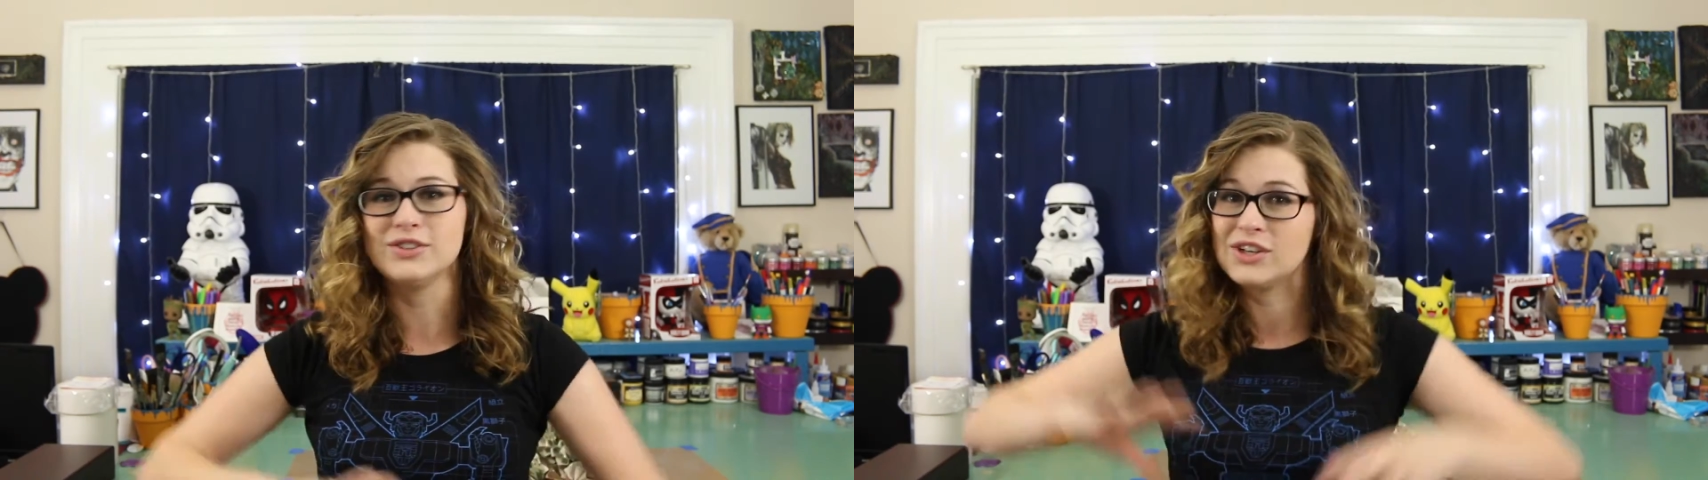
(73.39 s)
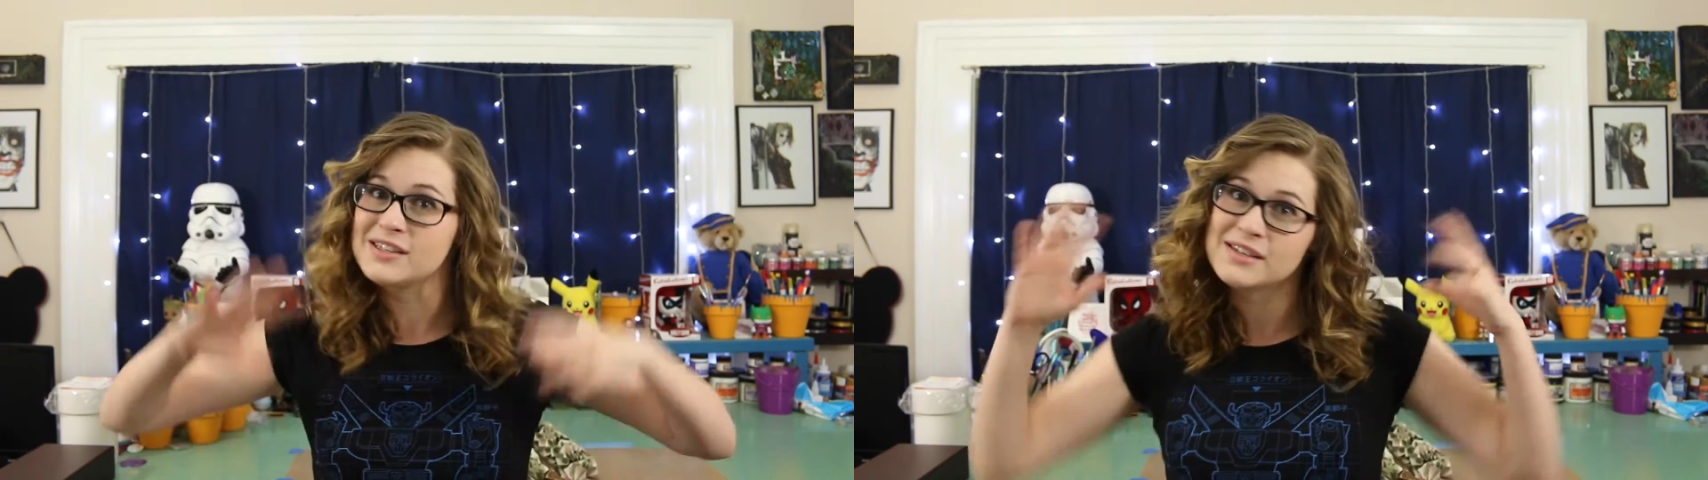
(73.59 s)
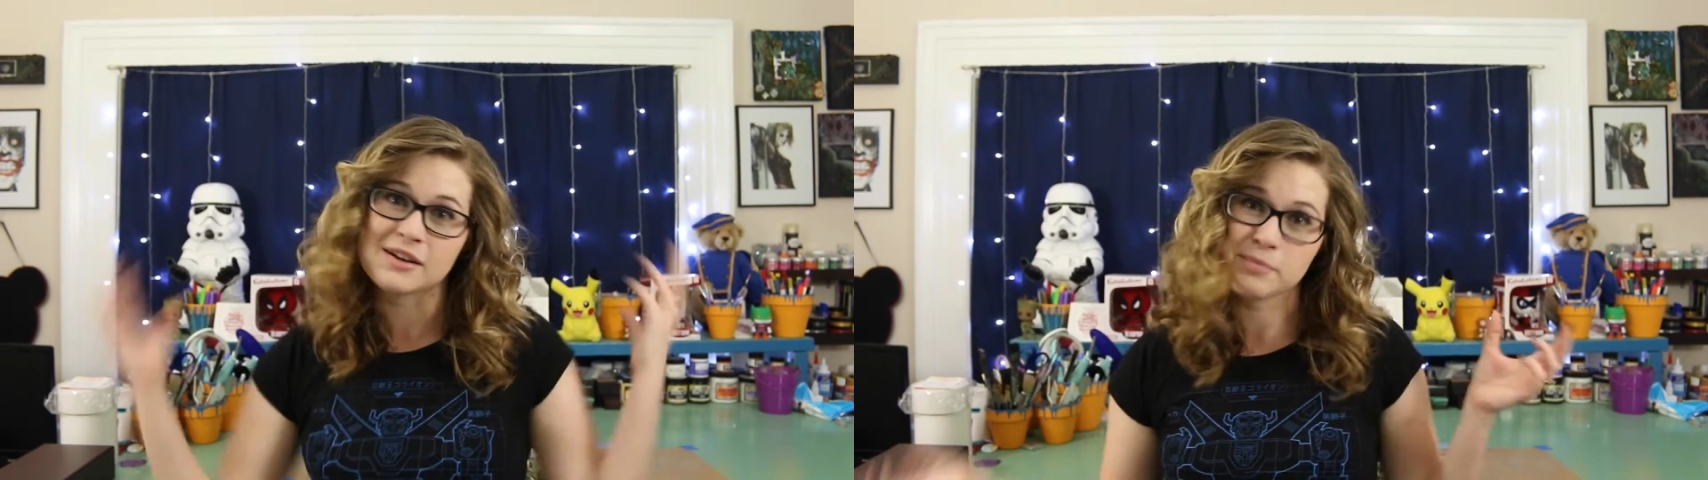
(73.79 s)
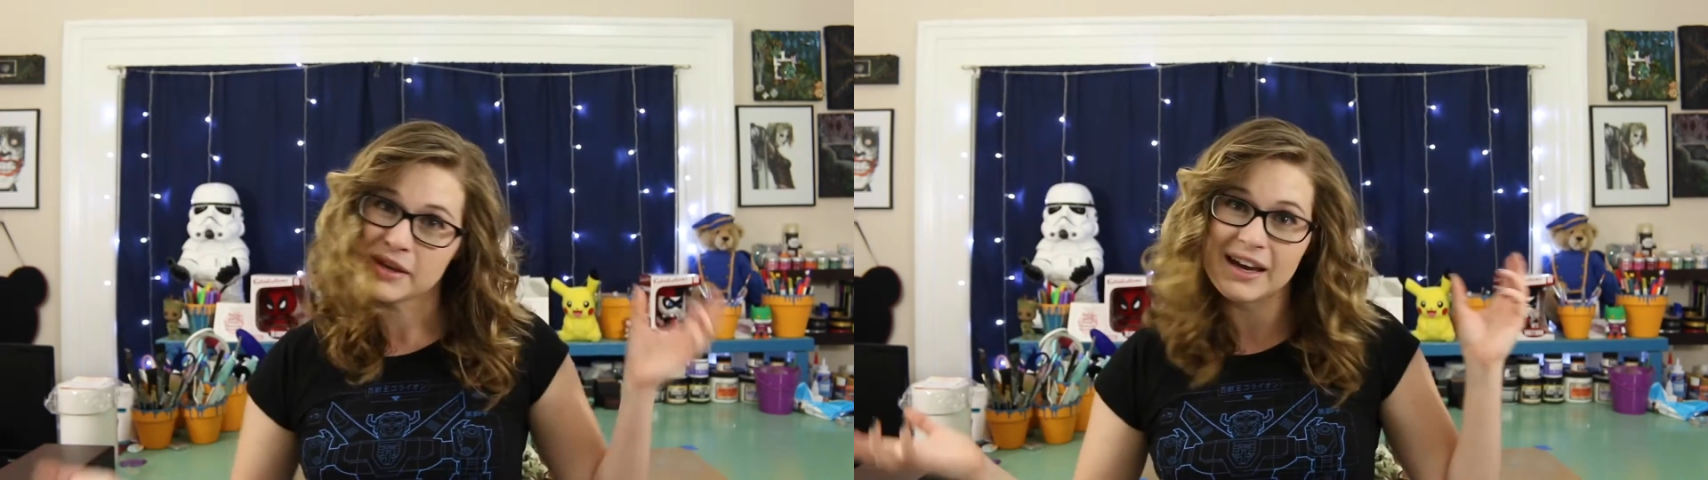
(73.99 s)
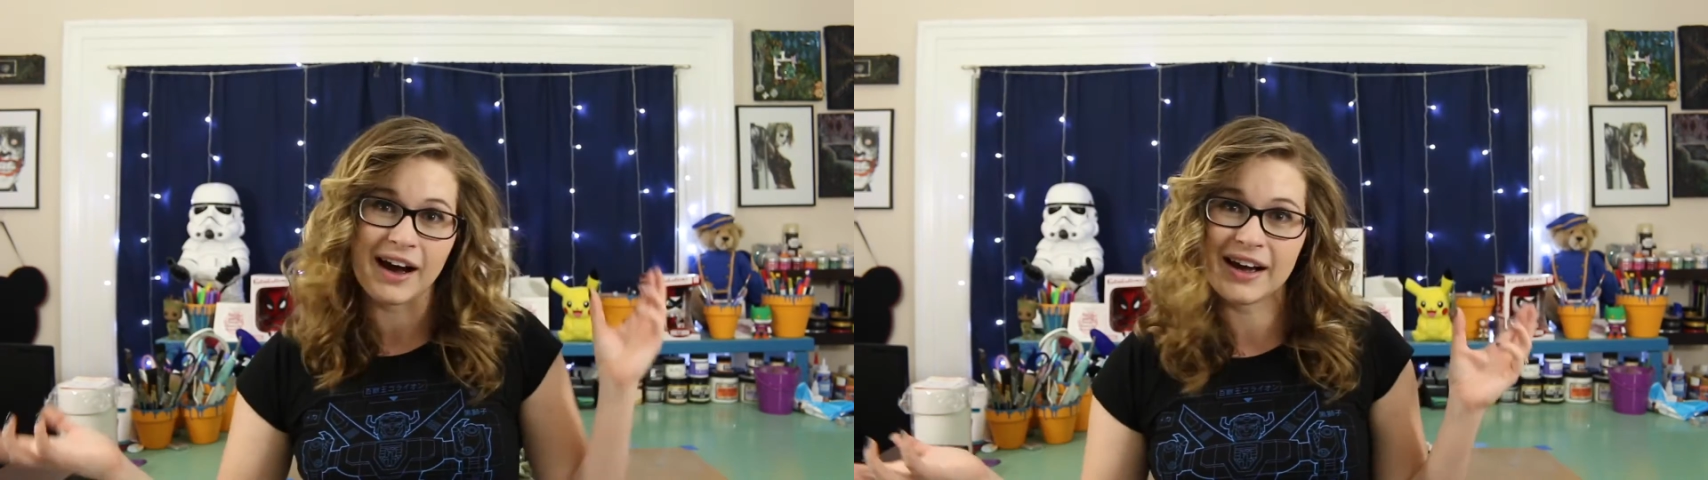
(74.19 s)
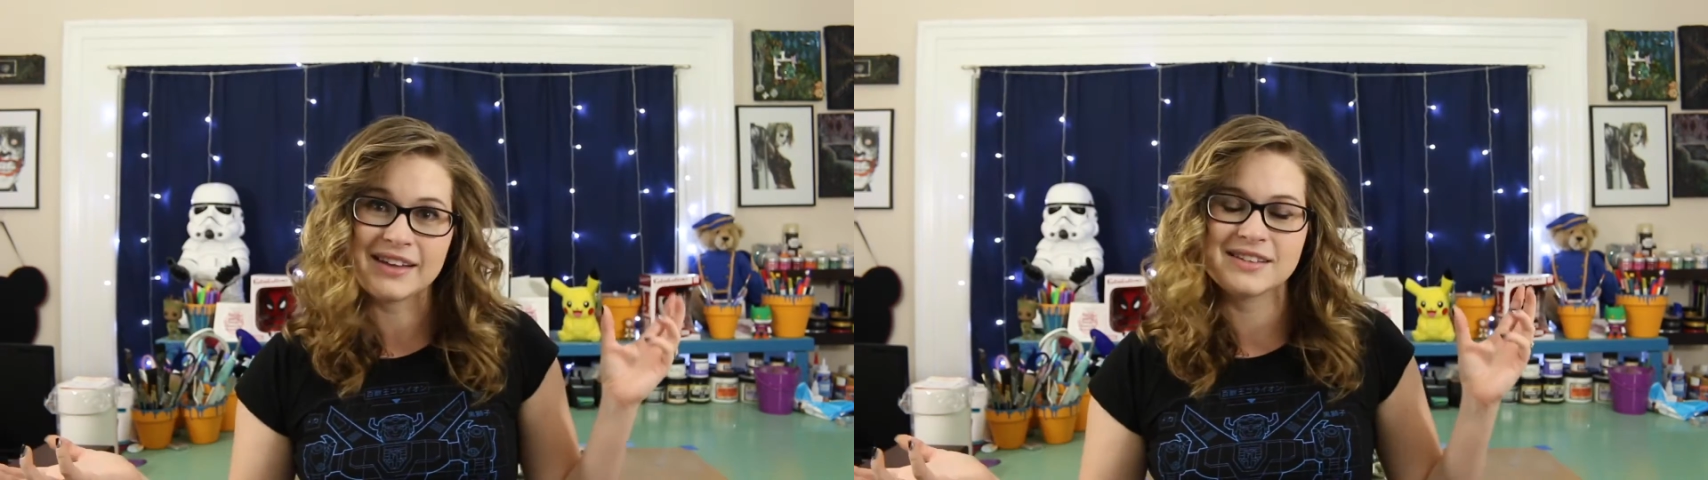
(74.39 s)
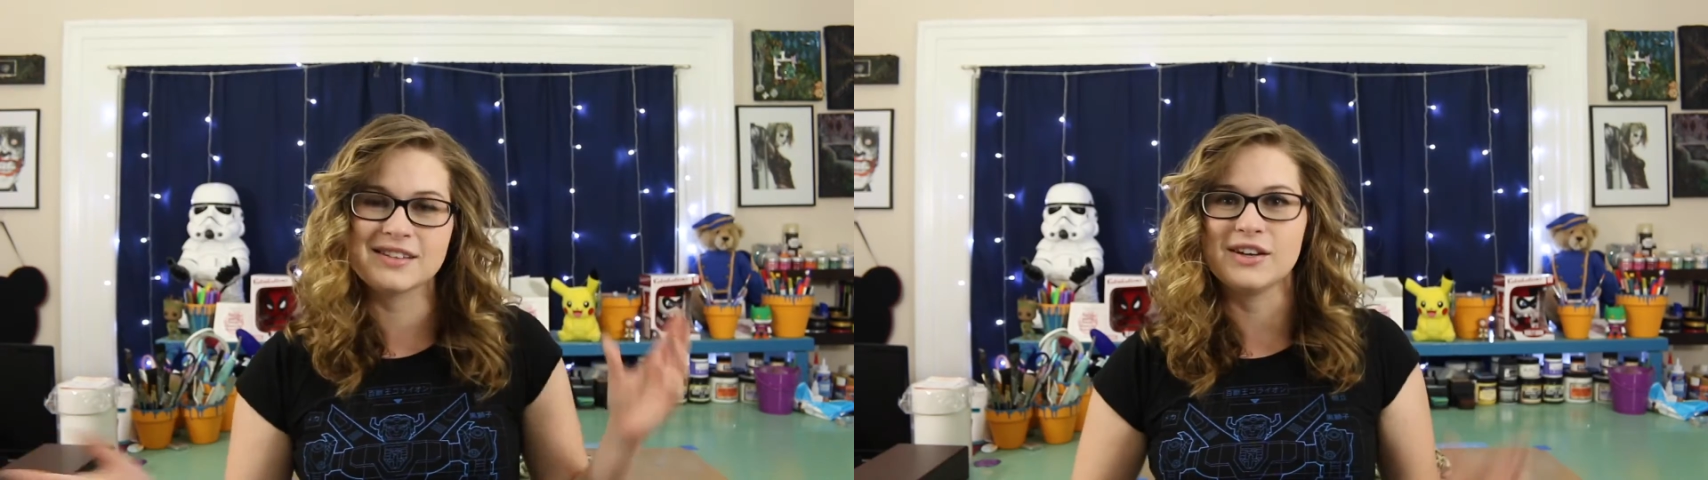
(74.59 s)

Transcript: just because,